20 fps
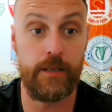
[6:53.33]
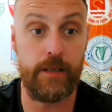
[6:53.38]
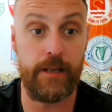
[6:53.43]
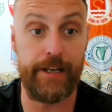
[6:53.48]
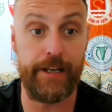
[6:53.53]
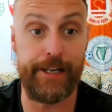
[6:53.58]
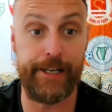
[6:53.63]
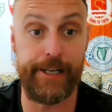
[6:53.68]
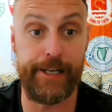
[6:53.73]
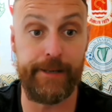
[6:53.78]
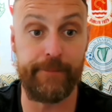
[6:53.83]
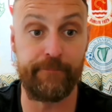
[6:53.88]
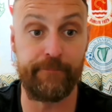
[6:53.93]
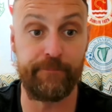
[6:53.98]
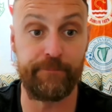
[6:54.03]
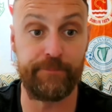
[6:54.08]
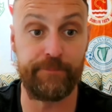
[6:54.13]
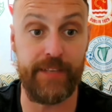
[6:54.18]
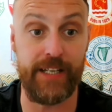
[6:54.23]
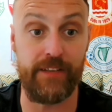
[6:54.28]

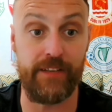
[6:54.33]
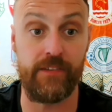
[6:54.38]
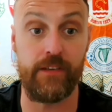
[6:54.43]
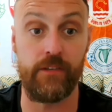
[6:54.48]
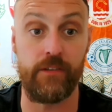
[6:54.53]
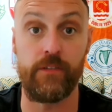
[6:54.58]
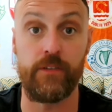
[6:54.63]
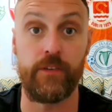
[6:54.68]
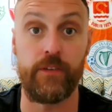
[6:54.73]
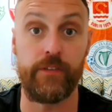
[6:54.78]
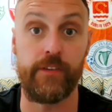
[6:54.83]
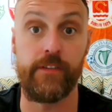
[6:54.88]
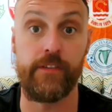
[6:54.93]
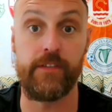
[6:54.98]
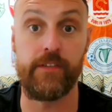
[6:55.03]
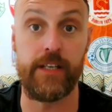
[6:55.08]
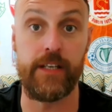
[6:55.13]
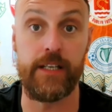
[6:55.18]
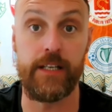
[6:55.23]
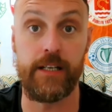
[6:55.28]
That there's nothing to
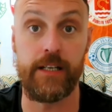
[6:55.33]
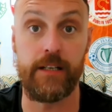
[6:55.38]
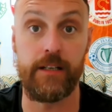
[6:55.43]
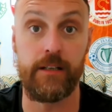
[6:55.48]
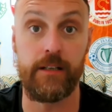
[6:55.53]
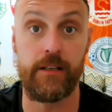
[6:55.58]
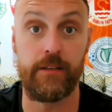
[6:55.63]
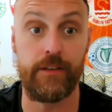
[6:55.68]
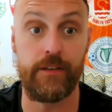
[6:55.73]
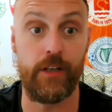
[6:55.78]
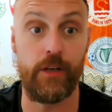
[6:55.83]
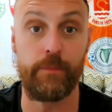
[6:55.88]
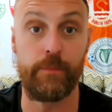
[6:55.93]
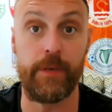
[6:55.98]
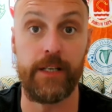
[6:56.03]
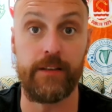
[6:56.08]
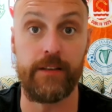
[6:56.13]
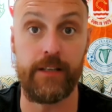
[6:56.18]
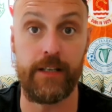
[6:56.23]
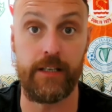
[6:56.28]
see here. No
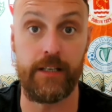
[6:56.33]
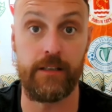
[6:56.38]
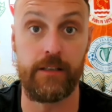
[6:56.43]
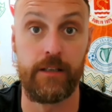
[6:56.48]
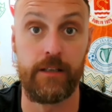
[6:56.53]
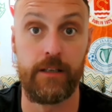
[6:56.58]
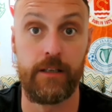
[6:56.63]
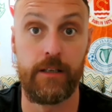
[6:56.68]
big deal.